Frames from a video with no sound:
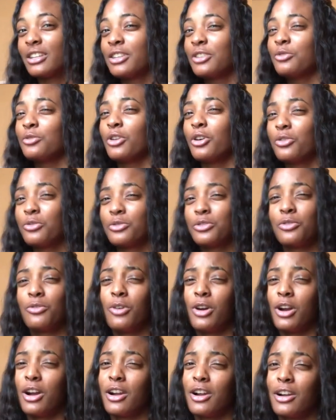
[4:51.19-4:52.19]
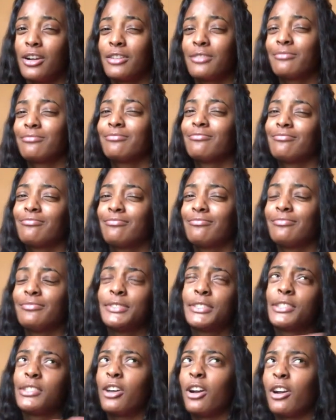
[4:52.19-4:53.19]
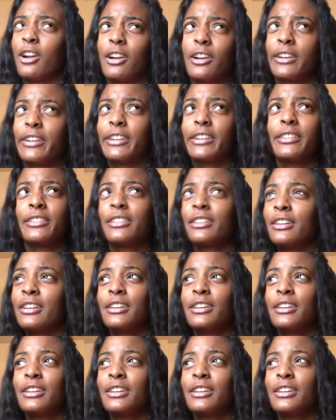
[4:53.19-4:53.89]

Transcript: and you know who you are, sorry.